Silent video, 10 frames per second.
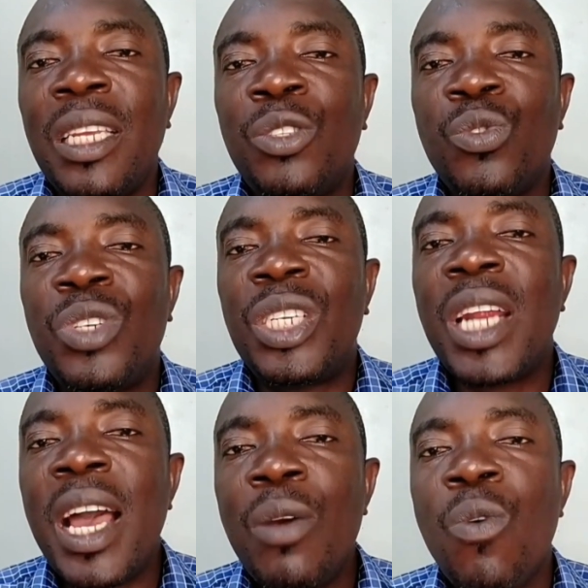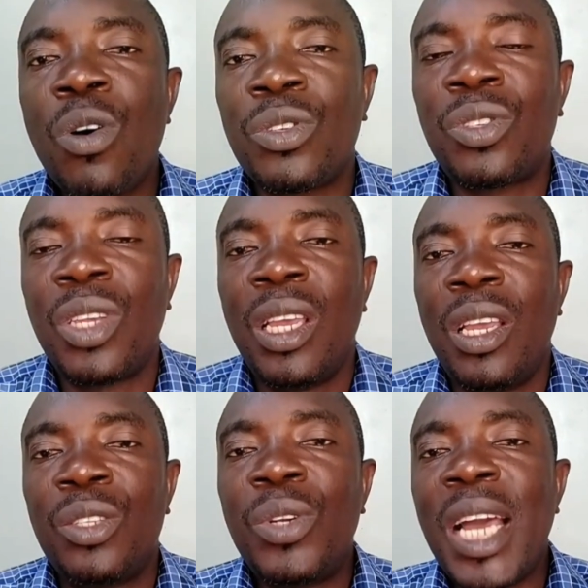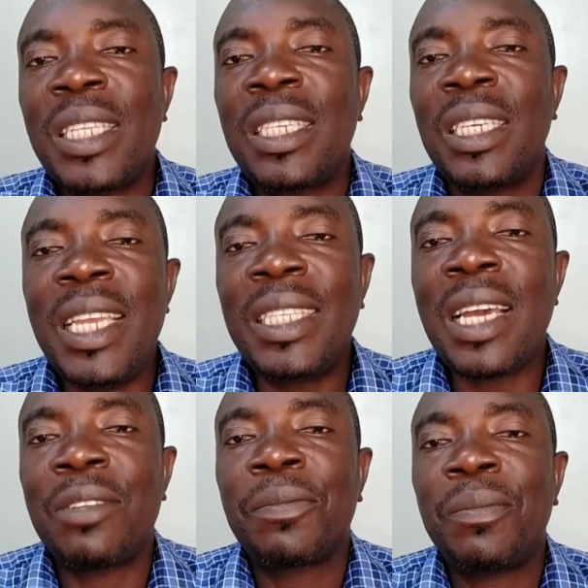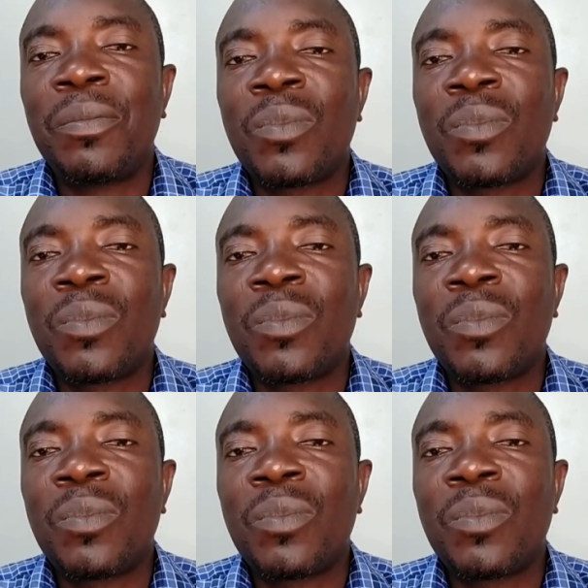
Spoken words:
into dry ones, so that later,